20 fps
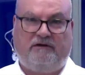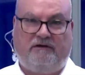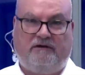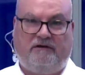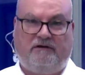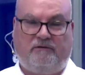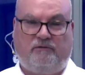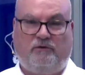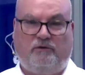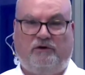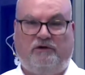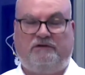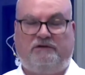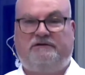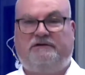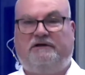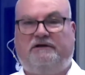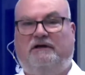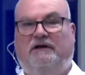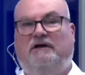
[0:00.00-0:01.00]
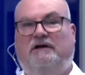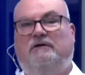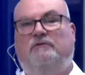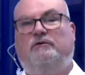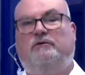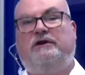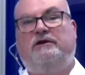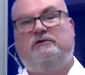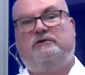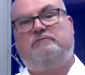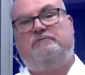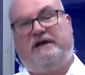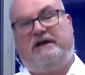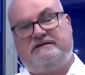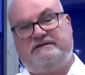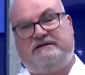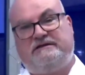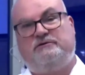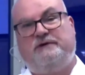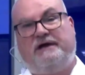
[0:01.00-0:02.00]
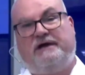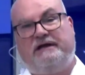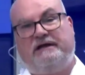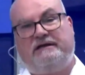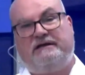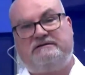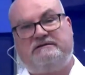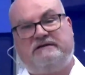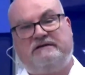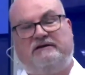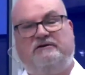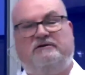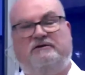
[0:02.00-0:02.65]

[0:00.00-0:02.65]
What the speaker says: in the world, we do basic trainings.